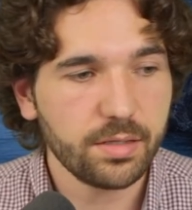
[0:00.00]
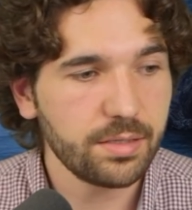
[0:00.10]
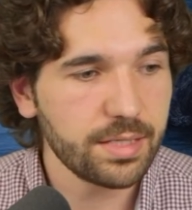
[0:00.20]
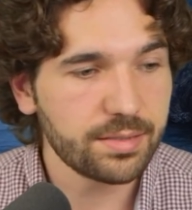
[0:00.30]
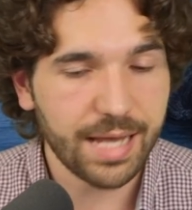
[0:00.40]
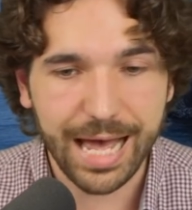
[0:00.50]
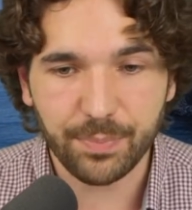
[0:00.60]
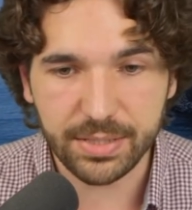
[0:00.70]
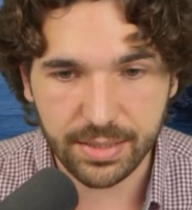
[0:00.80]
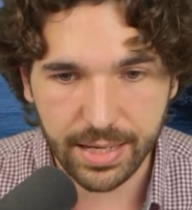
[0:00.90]
this
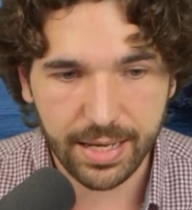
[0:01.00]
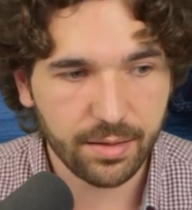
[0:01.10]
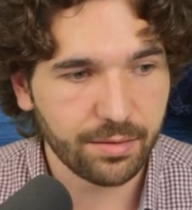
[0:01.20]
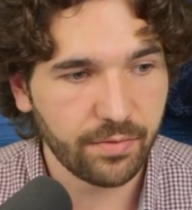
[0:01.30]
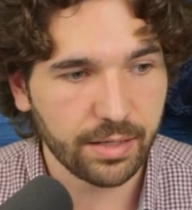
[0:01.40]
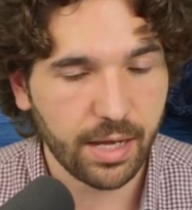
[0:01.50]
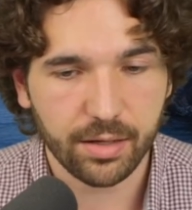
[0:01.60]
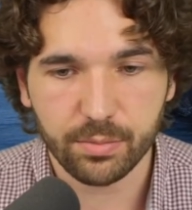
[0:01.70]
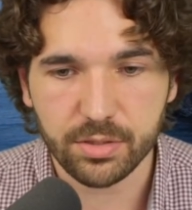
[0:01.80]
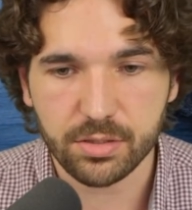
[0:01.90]
happened today. In fact, I
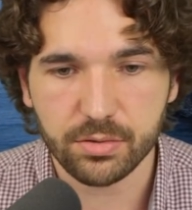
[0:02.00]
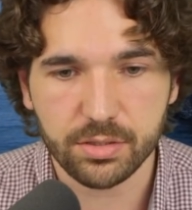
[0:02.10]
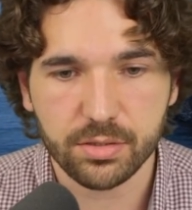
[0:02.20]
could almost do just a